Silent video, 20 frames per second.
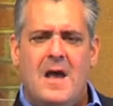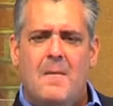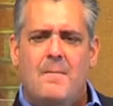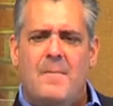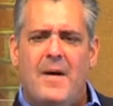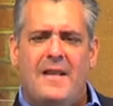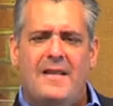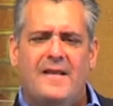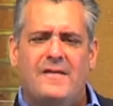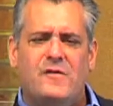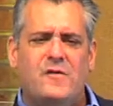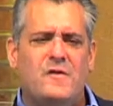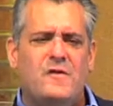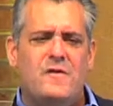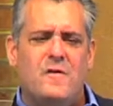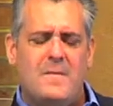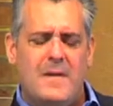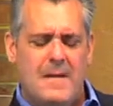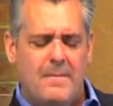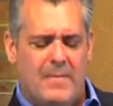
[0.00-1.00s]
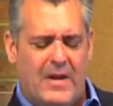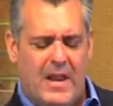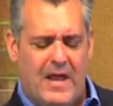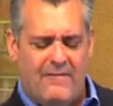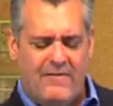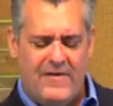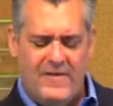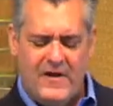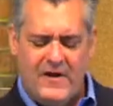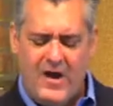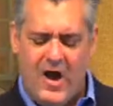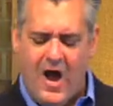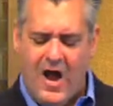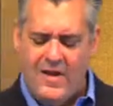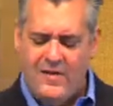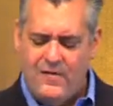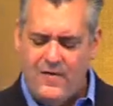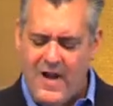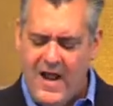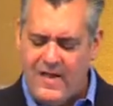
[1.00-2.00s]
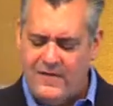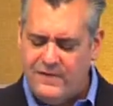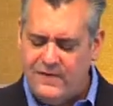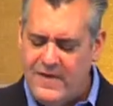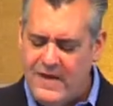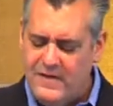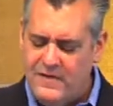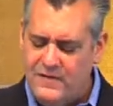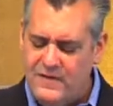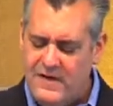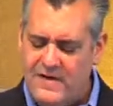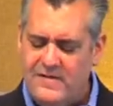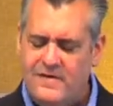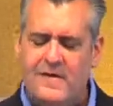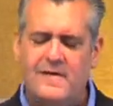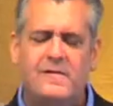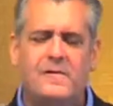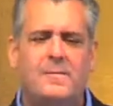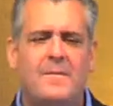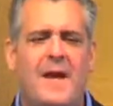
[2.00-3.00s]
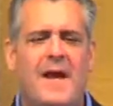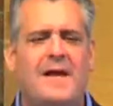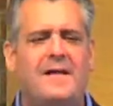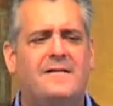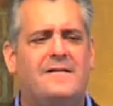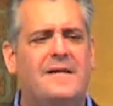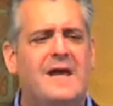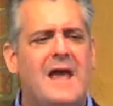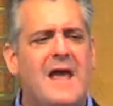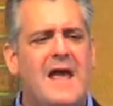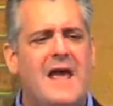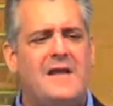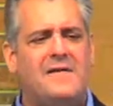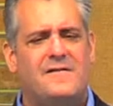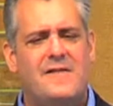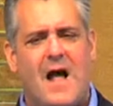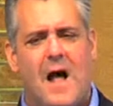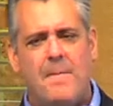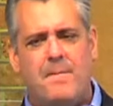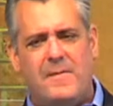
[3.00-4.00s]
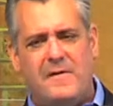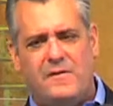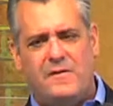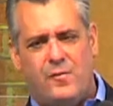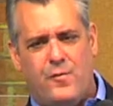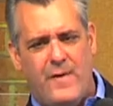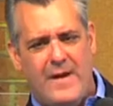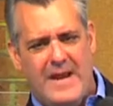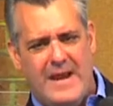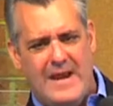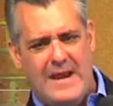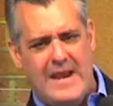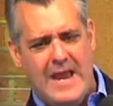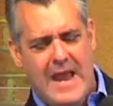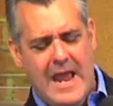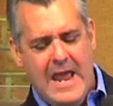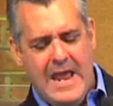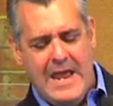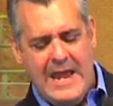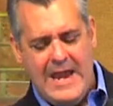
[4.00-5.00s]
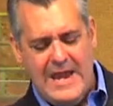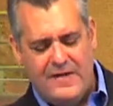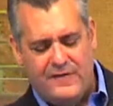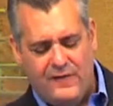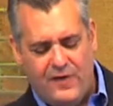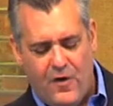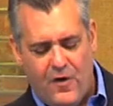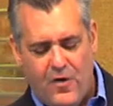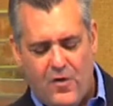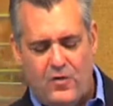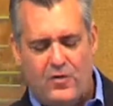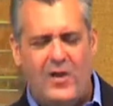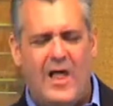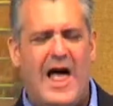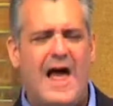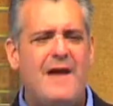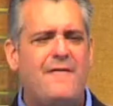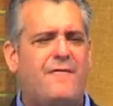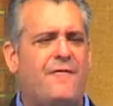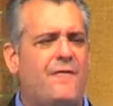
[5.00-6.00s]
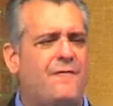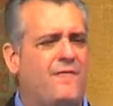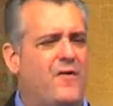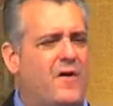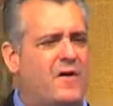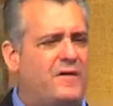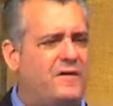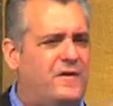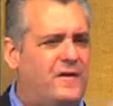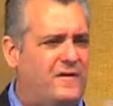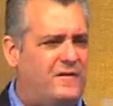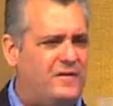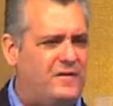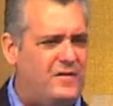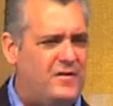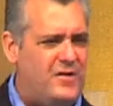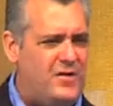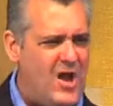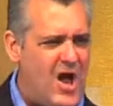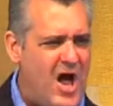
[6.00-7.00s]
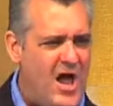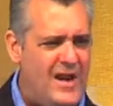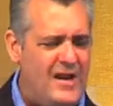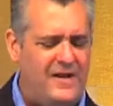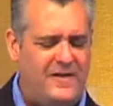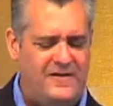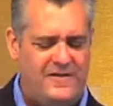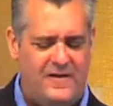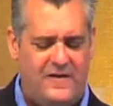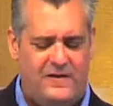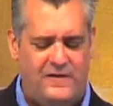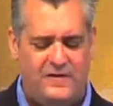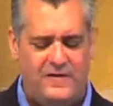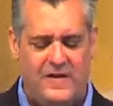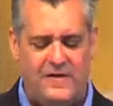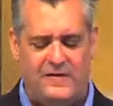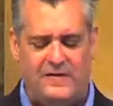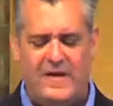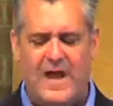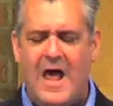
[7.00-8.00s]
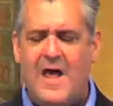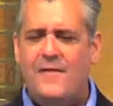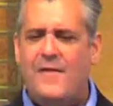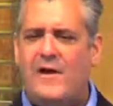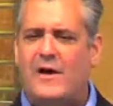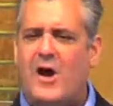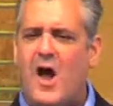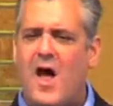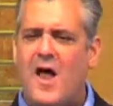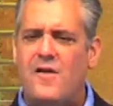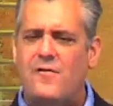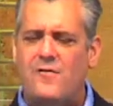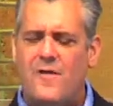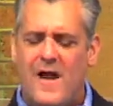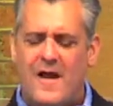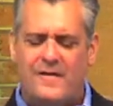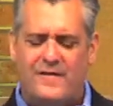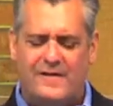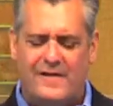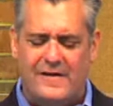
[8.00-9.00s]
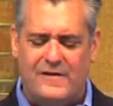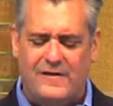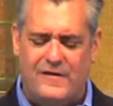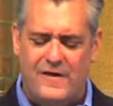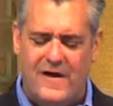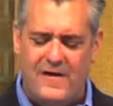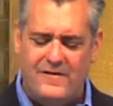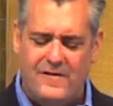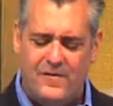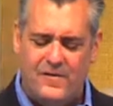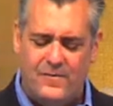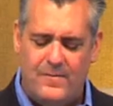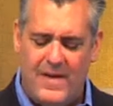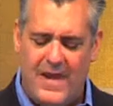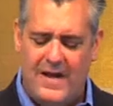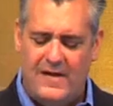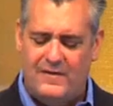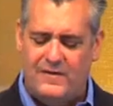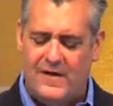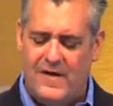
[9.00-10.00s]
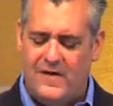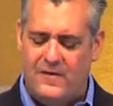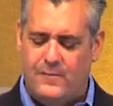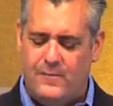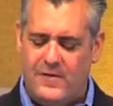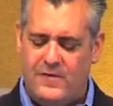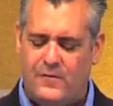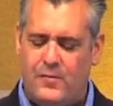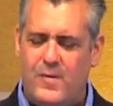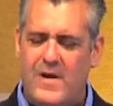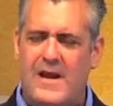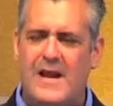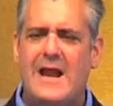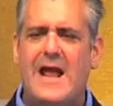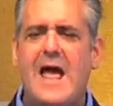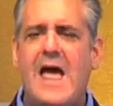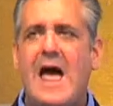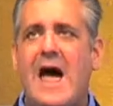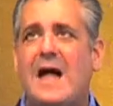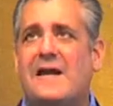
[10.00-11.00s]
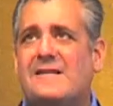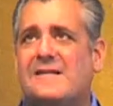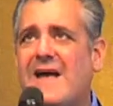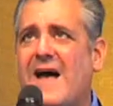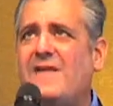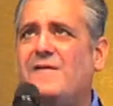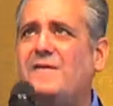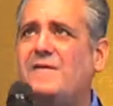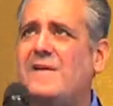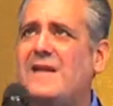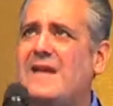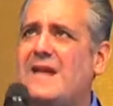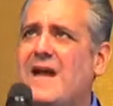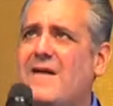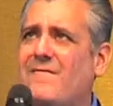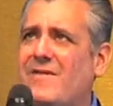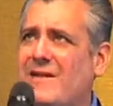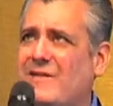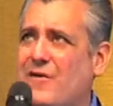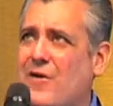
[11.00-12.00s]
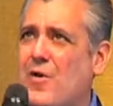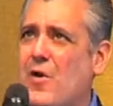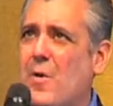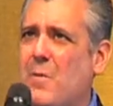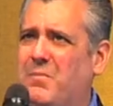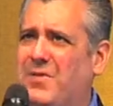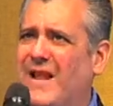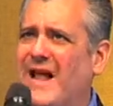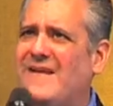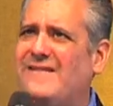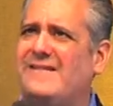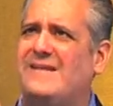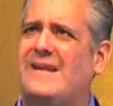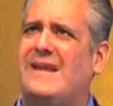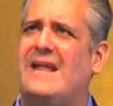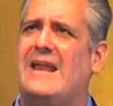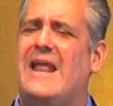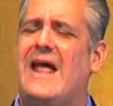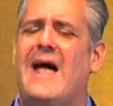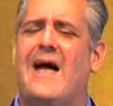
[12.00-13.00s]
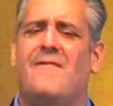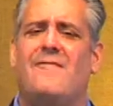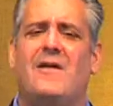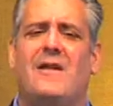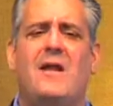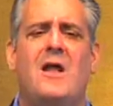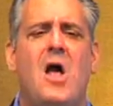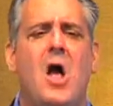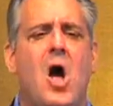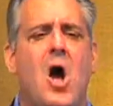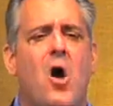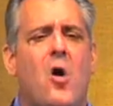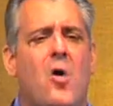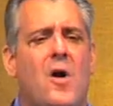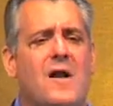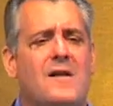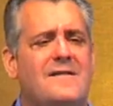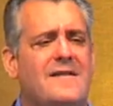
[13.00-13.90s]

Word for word: But listen to me, beloved, the contrast that Jesus makes is not between eternal life versus non existence. The contrast that Jesus makes is between a destiny of eternal blessing in heaven or a